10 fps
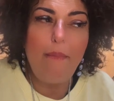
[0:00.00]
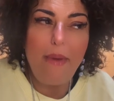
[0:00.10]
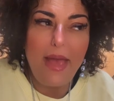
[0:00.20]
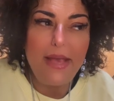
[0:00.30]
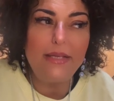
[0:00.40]

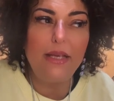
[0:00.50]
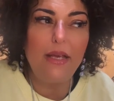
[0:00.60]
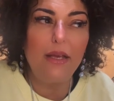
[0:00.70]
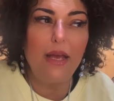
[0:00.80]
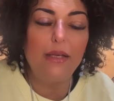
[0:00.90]

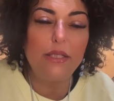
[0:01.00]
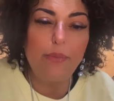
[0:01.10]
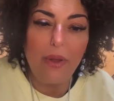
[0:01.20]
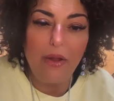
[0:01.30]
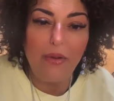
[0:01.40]
amazing
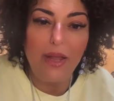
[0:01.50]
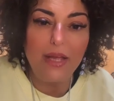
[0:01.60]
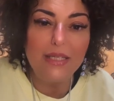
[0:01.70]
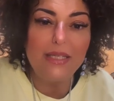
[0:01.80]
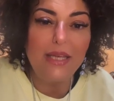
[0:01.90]

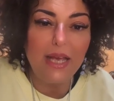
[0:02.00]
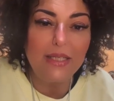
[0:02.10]
experience,